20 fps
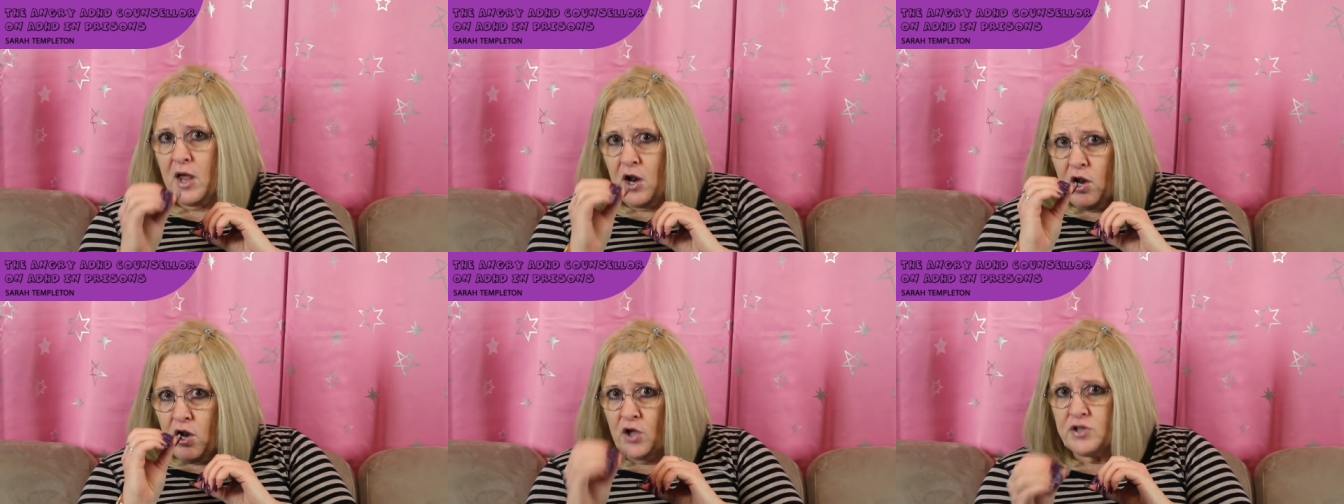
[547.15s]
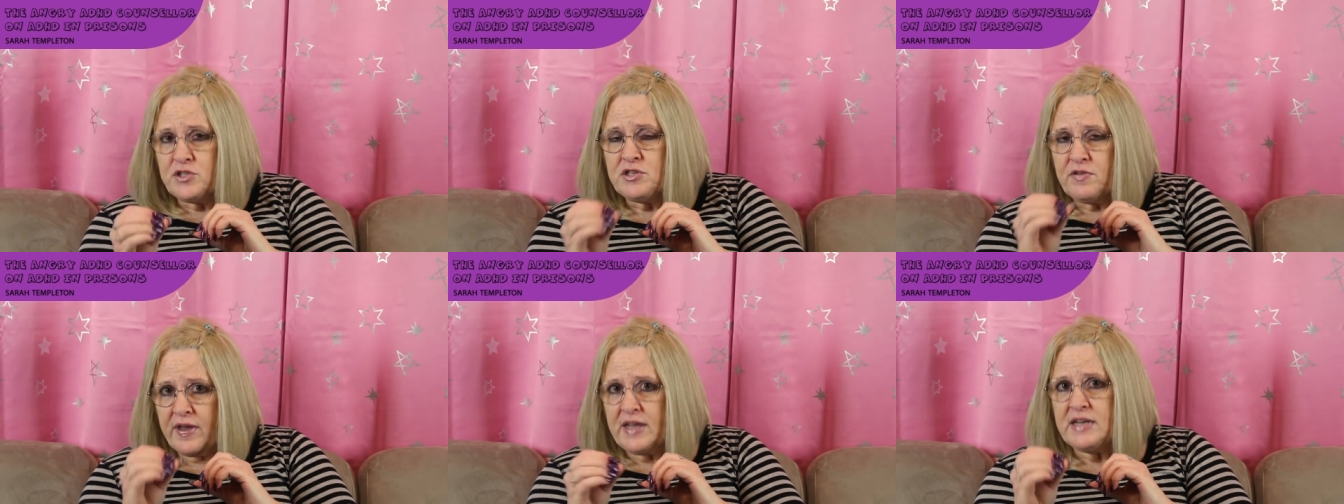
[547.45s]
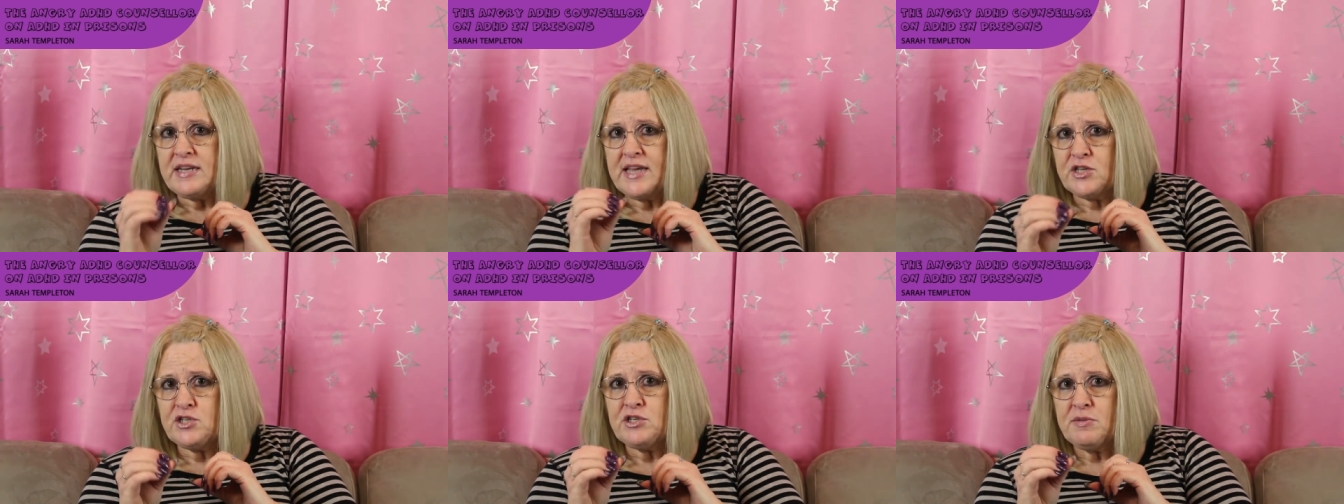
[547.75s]
a lot of
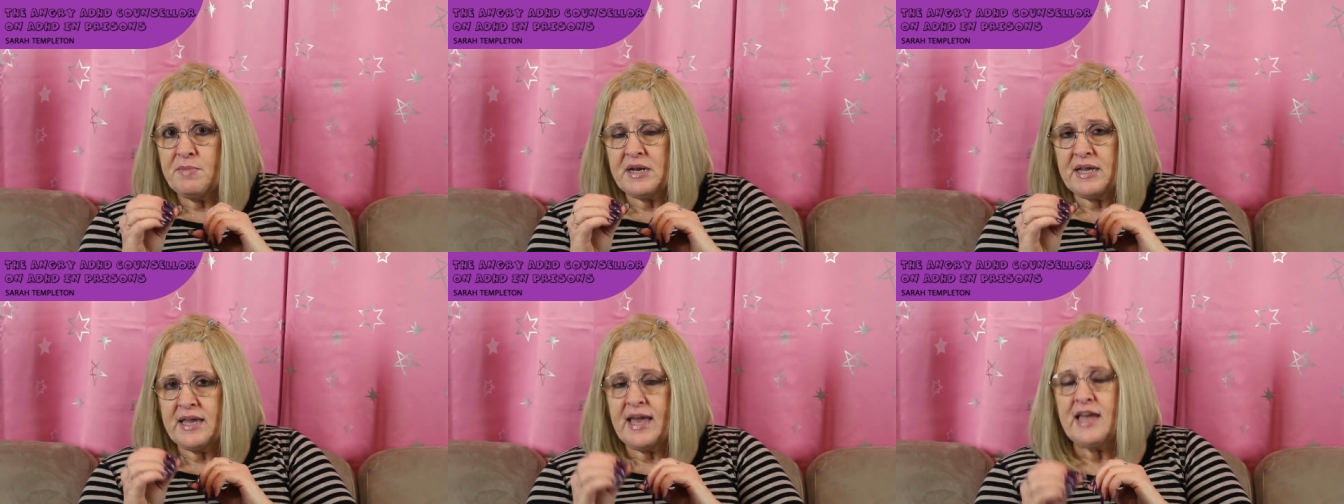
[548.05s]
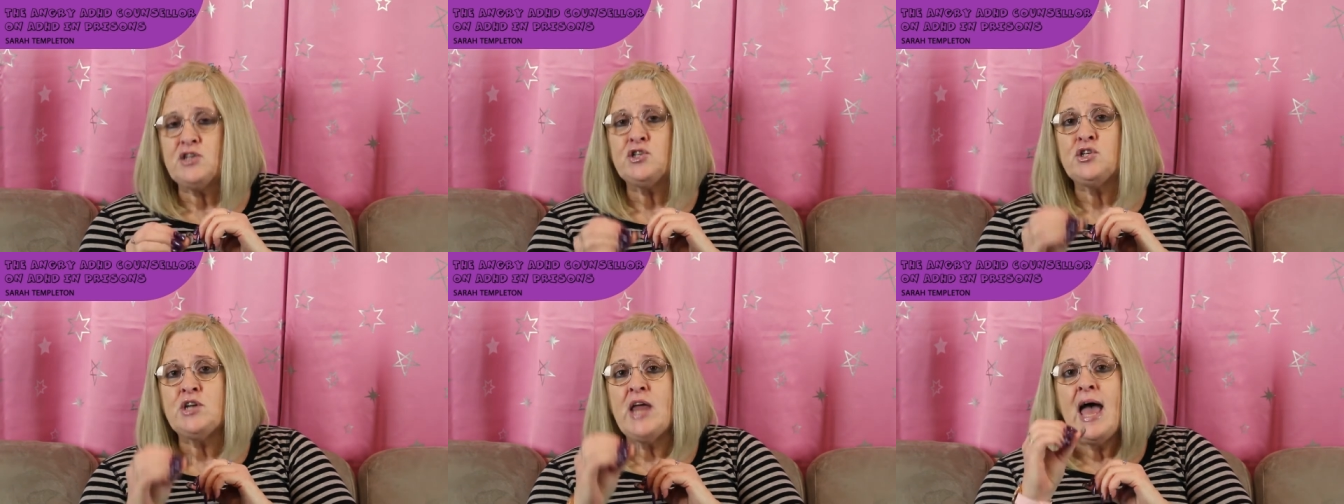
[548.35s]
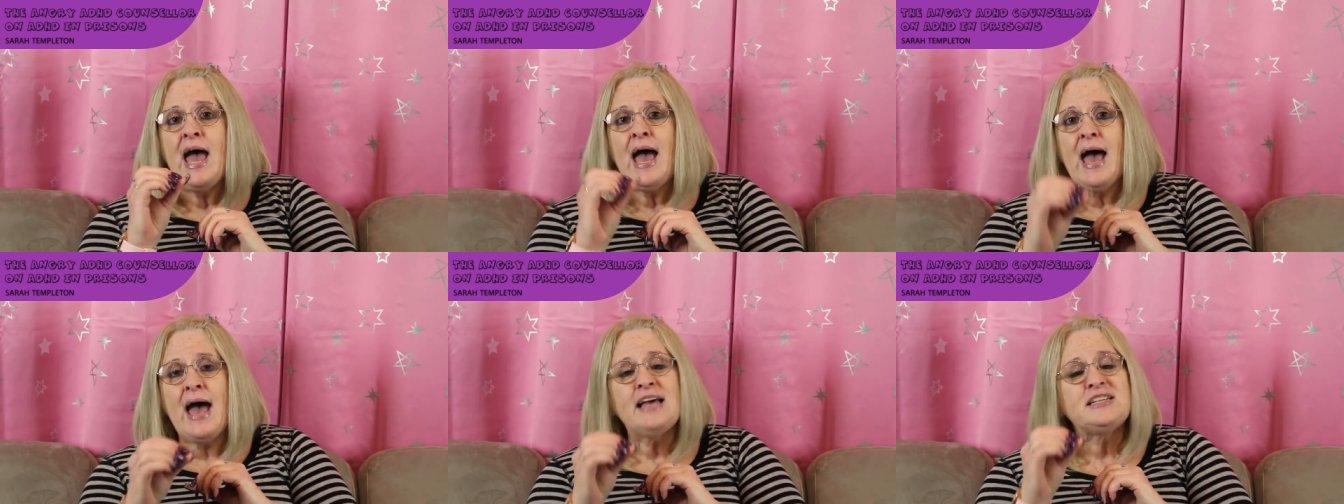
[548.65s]
ADHD medication
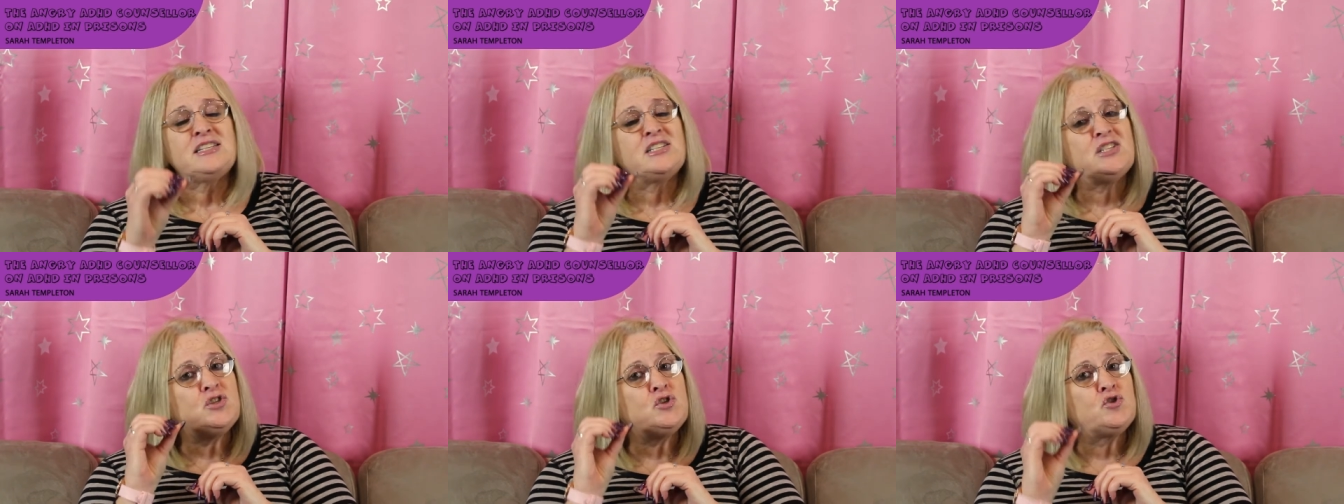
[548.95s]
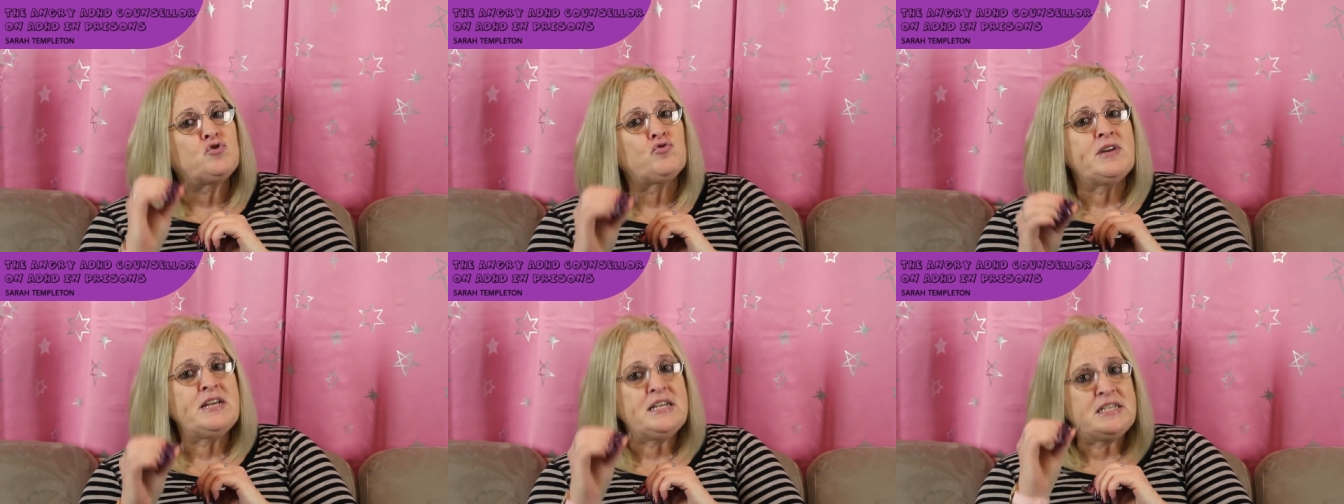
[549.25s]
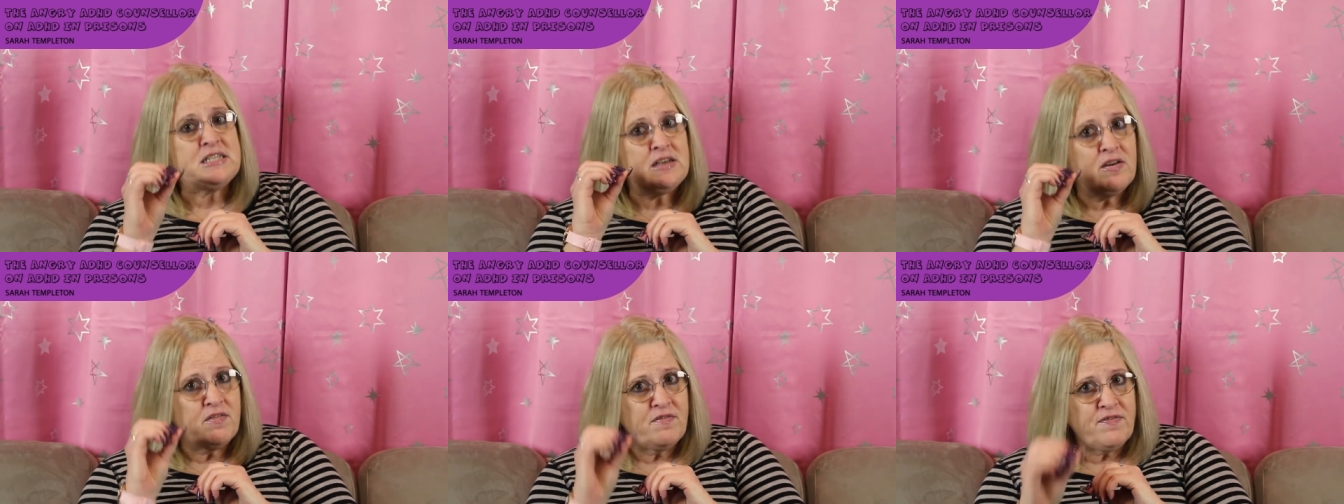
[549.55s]
has
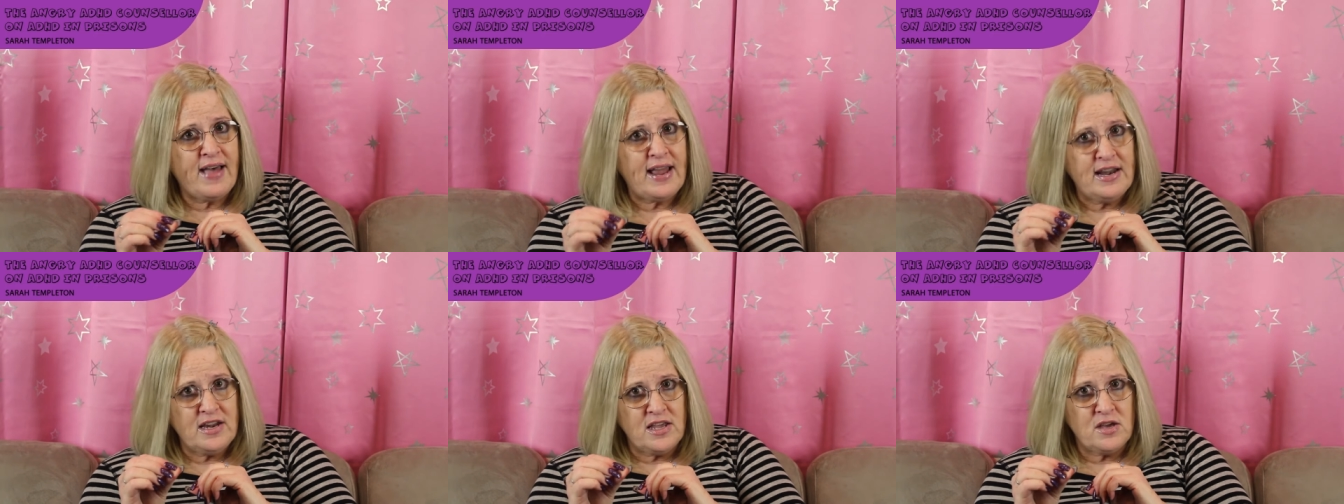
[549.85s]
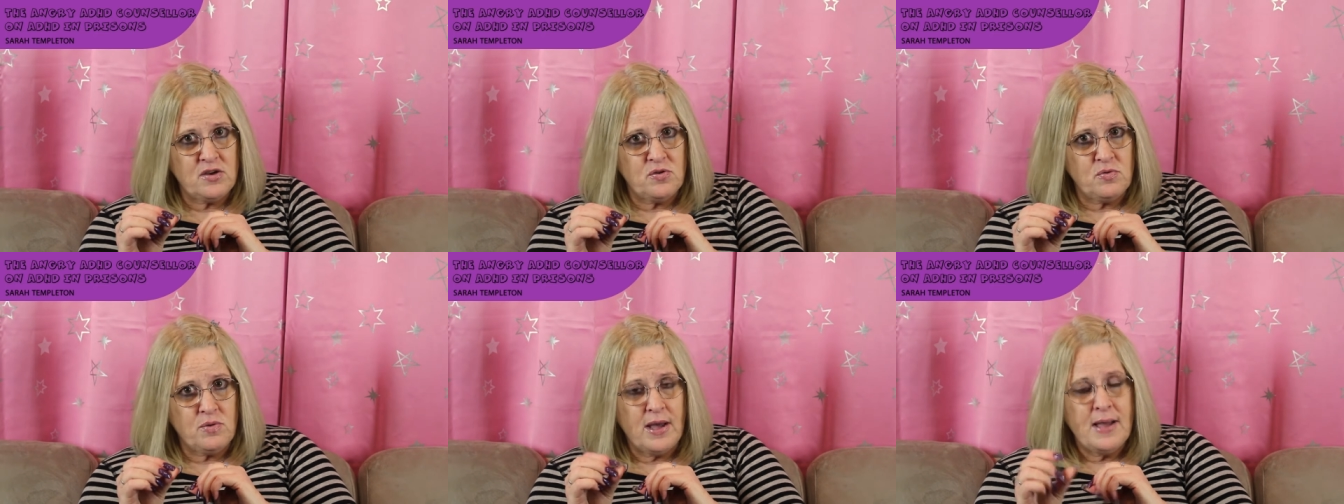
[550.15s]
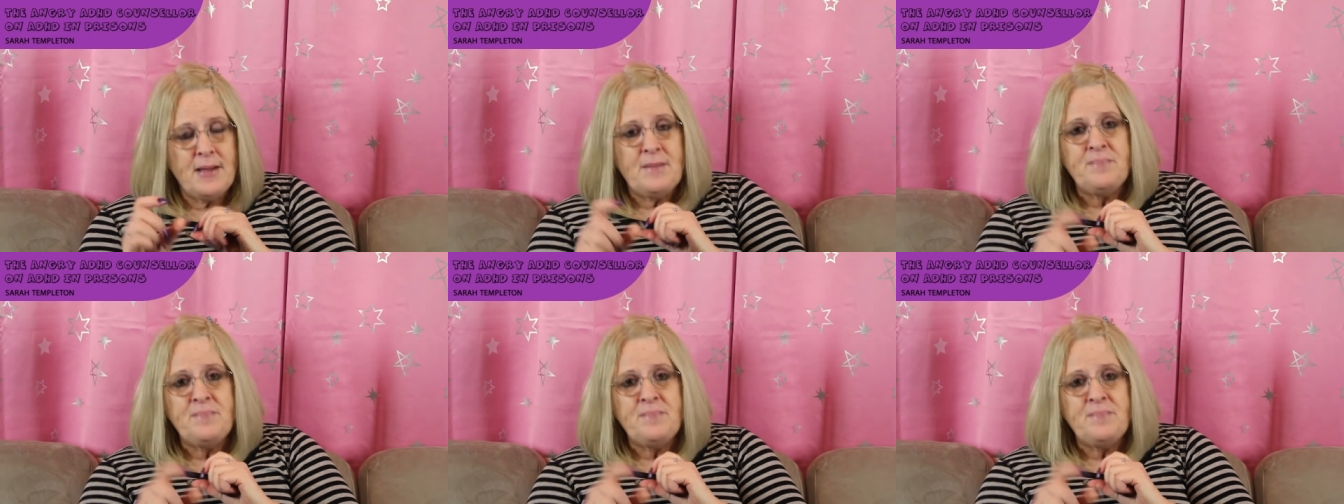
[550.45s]
street value.